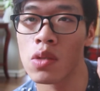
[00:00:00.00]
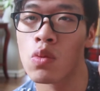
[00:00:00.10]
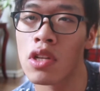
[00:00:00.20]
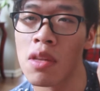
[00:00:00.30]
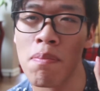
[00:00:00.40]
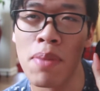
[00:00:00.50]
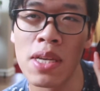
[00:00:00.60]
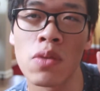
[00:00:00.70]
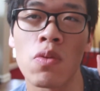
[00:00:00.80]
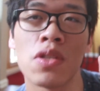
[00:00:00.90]
is one of the
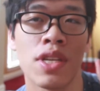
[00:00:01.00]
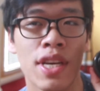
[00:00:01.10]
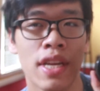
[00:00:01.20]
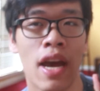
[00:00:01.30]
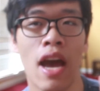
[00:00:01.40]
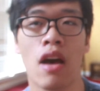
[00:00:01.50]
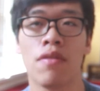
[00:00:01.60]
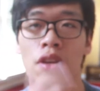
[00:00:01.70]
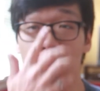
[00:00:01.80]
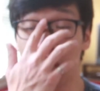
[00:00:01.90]
best ones that you can
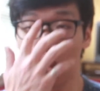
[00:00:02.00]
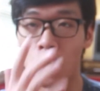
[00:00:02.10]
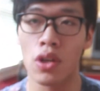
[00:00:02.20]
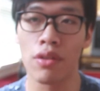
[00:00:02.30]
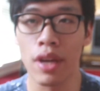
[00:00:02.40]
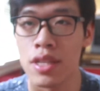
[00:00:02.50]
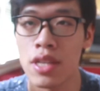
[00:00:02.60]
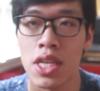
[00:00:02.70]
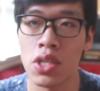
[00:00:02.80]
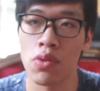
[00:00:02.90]
have in your
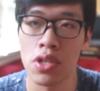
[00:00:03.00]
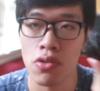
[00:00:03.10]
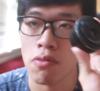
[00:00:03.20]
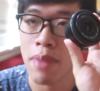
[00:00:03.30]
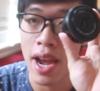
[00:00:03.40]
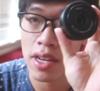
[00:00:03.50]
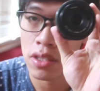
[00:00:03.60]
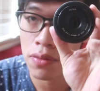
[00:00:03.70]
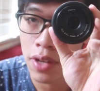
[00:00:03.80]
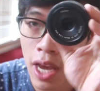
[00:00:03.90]
accessories or
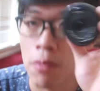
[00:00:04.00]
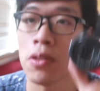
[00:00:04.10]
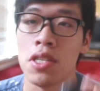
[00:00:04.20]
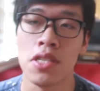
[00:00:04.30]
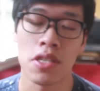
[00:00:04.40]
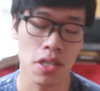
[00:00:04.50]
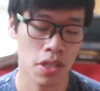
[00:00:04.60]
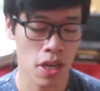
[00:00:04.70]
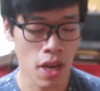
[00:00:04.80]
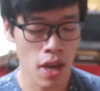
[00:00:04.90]
bags of camera
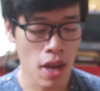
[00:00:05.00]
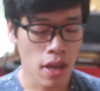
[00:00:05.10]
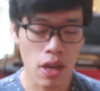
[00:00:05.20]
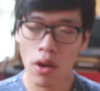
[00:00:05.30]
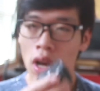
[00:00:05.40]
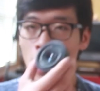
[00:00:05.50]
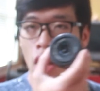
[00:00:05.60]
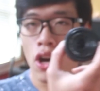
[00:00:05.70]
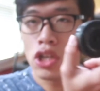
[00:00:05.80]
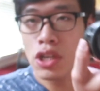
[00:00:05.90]
lenses. Now,
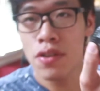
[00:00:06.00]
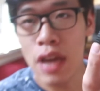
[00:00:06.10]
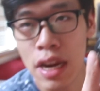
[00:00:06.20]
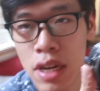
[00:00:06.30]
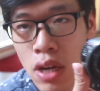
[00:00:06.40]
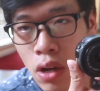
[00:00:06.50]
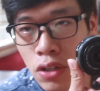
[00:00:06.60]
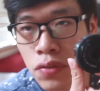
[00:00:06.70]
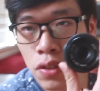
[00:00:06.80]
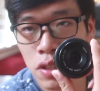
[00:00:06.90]

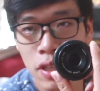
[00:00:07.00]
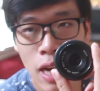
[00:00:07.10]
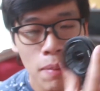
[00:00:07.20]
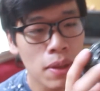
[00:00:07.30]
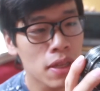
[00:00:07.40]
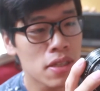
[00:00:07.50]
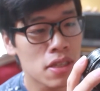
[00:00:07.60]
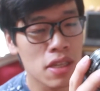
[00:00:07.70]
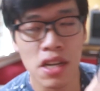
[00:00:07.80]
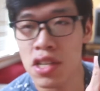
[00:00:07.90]
$180 for this camera lens
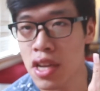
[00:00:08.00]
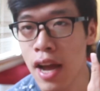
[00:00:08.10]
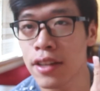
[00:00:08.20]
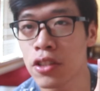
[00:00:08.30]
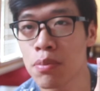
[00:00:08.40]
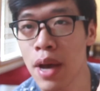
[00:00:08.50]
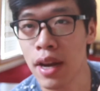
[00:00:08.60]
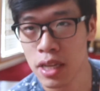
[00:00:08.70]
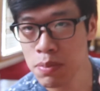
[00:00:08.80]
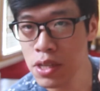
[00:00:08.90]
is actually not too
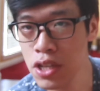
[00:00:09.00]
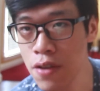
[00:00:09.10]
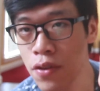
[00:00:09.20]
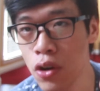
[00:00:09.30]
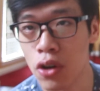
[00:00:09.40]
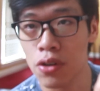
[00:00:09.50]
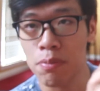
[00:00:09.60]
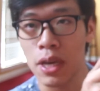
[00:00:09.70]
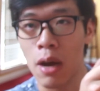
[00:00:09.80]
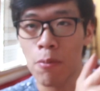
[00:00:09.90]
bad, especially if you're going to
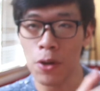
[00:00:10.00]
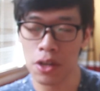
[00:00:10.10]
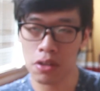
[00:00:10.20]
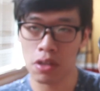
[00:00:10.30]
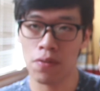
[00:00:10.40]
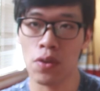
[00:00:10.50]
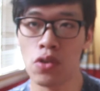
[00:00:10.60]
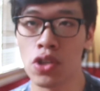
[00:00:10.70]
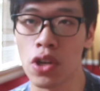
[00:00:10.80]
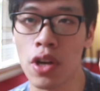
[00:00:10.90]
be upgrading in the
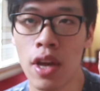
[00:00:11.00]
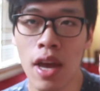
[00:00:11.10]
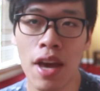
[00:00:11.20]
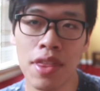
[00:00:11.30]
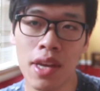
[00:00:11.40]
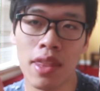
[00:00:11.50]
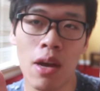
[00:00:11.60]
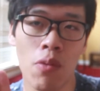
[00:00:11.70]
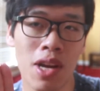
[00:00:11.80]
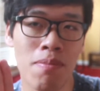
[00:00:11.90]
future. I think
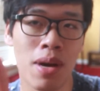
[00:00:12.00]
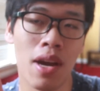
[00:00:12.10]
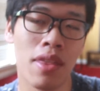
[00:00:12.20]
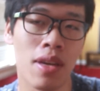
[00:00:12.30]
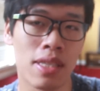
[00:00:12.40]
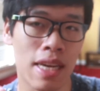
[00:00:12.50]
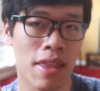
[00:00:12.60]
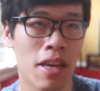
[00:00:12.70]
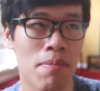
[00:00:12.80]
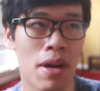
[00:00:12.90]
that when I buy things, I
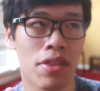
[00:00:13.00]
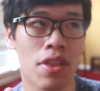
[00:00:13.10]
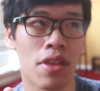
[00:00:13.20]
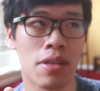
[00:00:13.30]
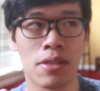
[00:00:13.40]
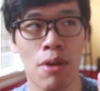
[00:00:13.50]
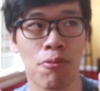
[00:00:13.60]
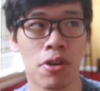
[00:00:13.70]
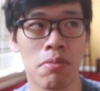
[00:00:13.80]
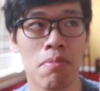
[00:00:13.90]
think about the things that I'm
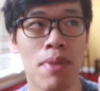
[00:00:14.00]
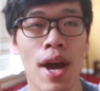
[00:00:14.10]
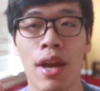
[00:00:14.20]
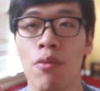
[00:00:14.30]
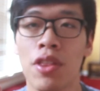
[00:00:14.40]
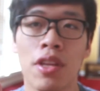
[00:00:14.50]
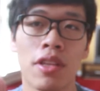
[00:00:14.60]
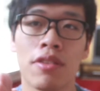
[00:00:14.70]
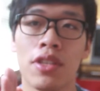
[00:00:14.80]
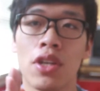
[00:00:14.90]
going to be buying
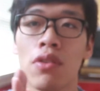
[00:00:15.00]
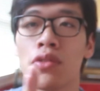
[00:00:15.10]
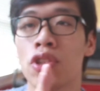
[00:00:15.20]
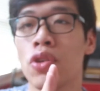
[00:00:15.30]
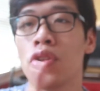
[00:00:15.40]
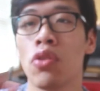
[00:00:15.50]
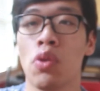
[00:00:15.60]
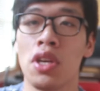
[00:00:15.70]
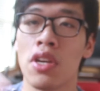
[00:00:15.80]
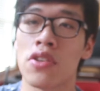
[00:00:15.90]
within, 2 to
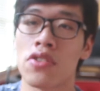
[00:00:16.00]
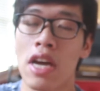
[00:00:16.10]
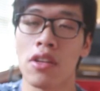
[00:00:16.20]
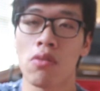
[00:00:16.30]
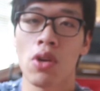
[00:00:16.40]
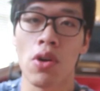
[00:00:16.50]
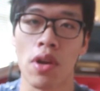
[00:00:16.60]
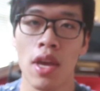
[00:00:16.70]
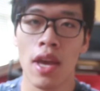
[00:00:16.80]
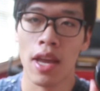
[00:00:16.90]
3 years down the road.
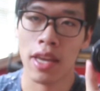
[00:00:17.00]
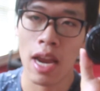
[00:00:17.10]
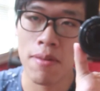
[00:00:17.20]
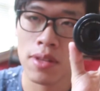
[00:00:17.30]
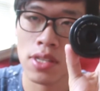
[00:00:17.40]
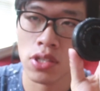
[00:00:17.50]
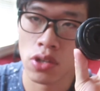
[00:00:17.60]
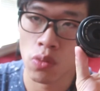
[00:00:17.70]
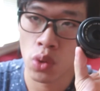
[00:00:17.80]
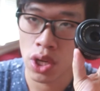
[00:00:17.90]
And camera lenses
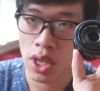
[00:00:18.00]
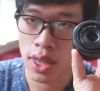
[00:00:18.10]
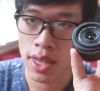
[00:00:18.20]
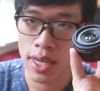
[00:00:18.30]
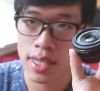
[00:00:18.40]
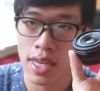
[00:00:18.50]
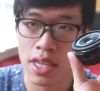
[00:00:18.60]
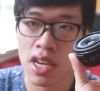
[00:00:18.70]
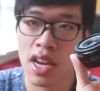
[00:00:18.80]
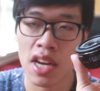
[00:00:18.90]
are one of the things that
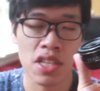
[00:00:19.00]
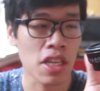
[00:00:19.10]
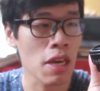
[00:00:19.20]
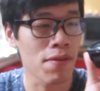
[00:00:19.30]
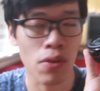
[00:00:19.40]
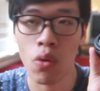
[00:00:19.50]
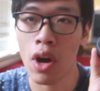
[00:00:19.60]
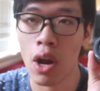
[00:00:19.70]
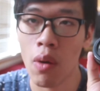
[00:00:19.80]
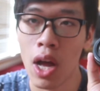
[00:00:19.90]
you can actually keep for
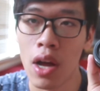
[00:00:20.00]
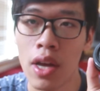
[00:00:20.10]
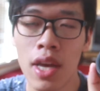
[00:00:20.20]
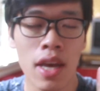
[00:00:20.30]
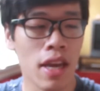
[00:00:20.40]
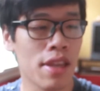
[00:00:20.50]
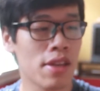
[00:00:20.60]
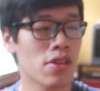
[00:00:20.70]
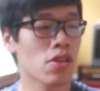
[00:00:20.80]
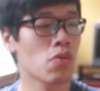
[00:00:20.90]
quite a while. And
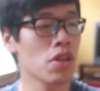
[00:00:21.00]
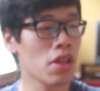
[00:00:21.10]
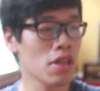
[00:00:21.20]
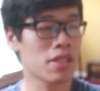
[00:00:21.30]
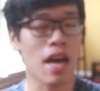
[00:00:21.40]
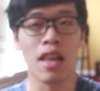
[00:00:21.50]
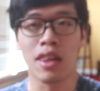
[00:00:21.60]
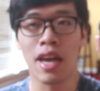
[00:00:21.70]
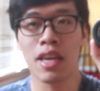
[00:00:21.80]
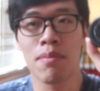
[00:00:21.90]
they're one of the things that I
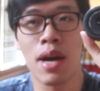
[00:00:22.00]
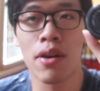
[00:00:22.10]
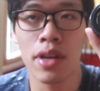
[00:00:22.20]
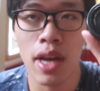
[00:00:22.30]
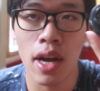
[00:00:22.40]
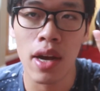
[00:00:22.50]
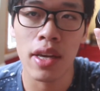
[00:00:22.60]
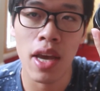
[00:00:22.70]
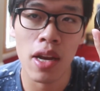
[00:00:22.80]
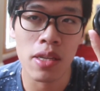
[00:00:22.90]
like about
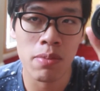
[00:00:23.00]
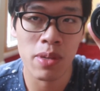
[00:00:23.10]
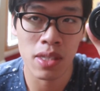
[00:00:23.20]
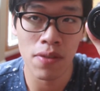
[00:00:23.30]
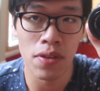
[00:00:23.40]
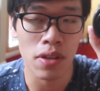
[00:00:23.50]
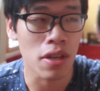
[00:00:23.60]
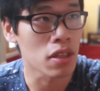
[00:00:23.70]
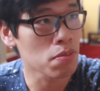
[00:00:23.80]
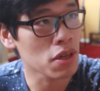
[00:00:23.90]
Canon specifically.
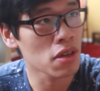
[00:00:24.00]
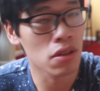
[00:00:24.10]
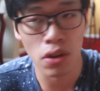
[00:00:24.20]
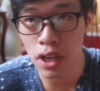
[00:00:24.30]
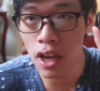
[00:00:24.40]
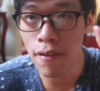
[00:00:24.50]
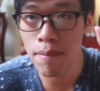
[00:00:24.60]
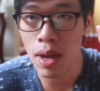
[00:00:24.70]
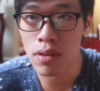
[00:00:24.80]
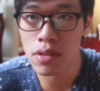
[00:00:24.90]
It's because they're
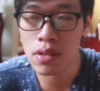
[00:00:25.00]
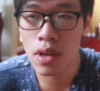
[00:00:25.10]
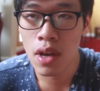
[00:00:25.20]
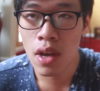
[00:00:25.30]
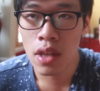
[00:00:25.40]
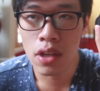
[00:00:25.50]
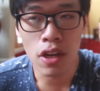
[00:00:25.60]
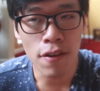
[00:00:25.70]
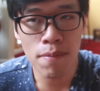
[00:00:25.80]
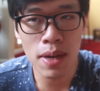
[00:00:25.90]
EF mounts.
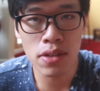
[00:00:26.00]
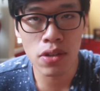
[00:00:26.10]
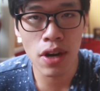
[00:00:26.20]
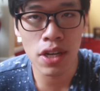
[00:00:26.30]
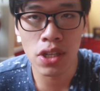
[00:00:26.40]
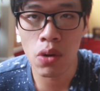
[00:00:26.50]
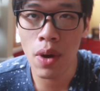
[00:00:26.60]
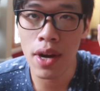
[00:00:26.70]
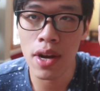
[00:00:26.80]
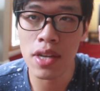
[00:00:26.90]
The EF mounts are actually
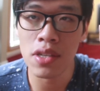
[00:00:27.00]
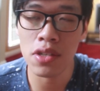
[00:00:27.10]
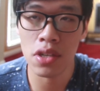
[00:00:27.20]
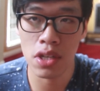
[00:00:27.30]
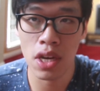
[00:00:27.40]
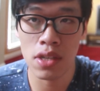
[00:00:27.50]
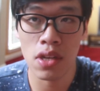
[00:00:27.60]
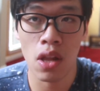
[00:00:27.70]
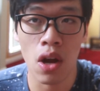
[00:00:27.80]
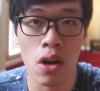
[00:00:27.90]
quite nice on your
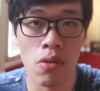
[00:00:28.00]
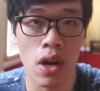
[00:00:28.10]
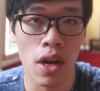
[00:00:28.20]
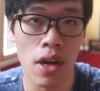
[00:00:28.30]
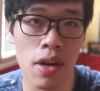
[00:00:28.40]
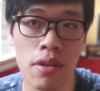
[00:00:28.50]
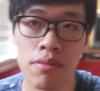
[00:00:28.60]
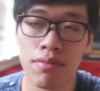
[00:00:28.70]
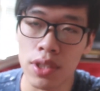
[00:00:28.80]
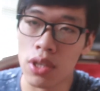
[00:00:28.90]
DSLR,
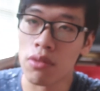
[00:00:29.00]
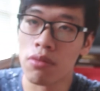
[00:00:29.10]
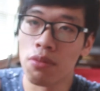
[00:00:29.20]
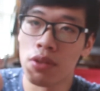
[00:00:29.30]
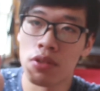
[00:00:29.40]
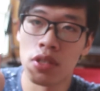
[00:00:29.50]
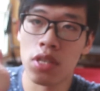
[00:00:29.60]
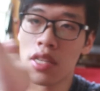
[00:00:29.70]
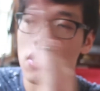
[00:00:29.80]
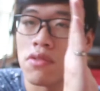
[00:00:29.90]

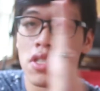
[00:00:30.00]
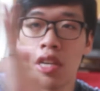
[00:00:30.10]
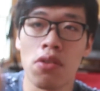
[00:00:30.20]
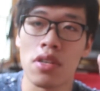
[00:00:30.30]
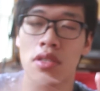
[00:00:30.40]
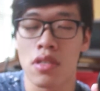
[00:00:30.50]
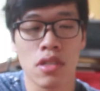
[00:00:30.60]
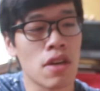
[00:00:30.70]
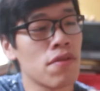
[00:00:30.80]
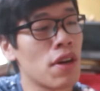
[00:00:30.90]
sets of series and
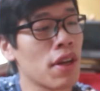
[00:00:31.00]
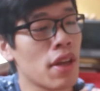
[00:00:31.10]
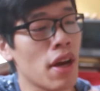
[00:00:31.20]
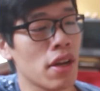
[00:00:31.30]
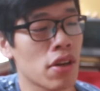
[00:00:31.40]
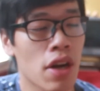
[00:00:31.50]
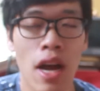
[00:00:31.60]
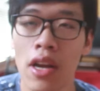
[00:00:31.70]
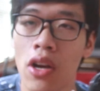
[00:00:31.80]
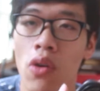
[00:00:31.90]
stuff like that. And you're
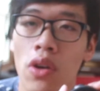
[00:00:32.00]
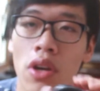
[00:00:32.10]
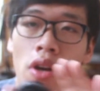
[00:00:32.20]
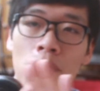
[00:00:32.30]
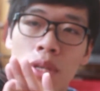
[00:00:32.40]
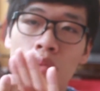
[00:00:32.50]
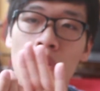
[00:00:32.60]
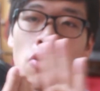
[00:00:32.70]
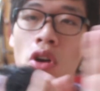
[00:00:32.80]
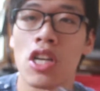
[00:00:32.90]
kind of going
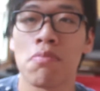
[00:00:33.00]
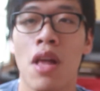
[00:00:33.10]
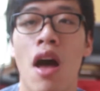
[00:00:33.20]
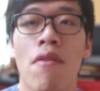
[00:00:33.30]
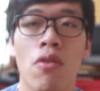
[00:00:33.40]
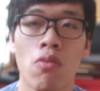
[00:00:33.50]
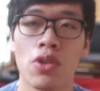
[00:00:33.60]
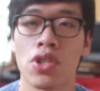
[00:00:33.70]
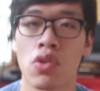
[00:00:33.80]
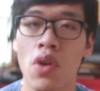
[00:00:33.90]
between cross-platform,
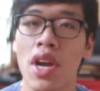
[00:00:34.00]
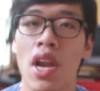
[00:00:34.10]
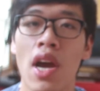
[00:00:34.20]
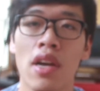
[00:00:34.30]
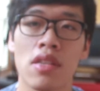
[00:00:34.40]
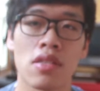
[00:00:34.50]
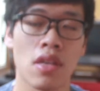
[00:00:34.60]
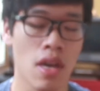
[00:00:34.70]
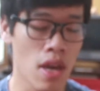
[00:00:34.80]
which is quite nice.